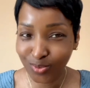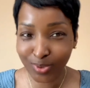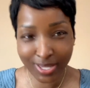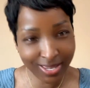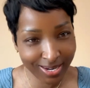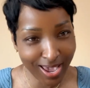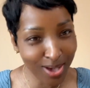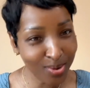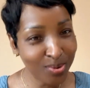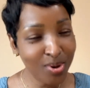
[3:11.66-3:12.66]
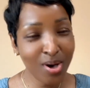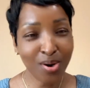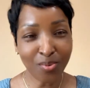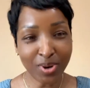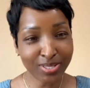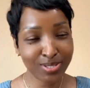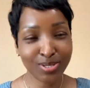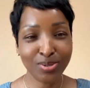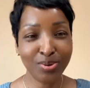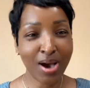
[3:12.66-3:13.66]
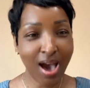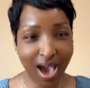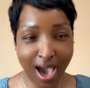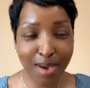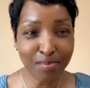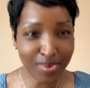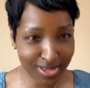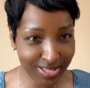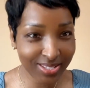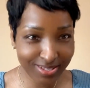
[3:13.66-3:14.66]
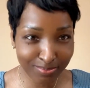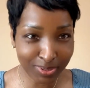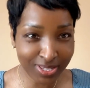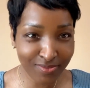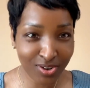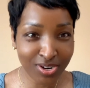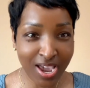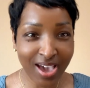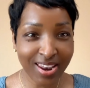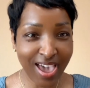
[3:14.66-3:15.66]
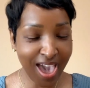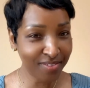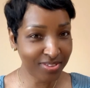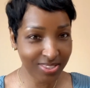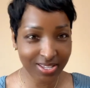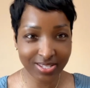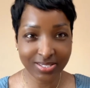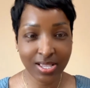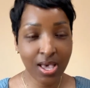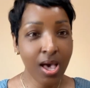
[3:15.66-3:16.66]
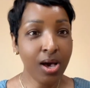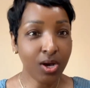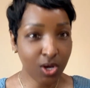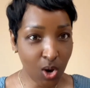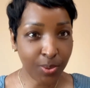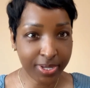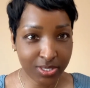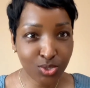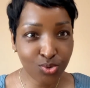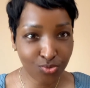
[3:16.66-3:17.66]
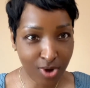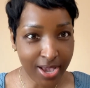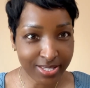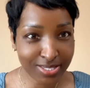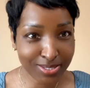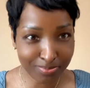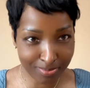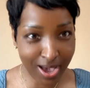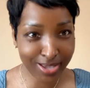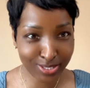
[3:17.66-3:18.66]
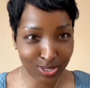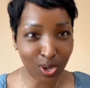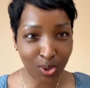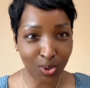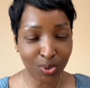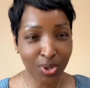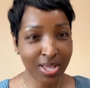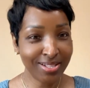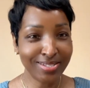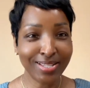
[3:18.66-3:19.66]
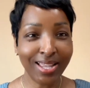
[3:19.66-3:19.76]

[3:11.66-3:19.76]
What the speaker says: in and out 1, 2. I'm, believe it or not, after this, going to rest my soul. There's a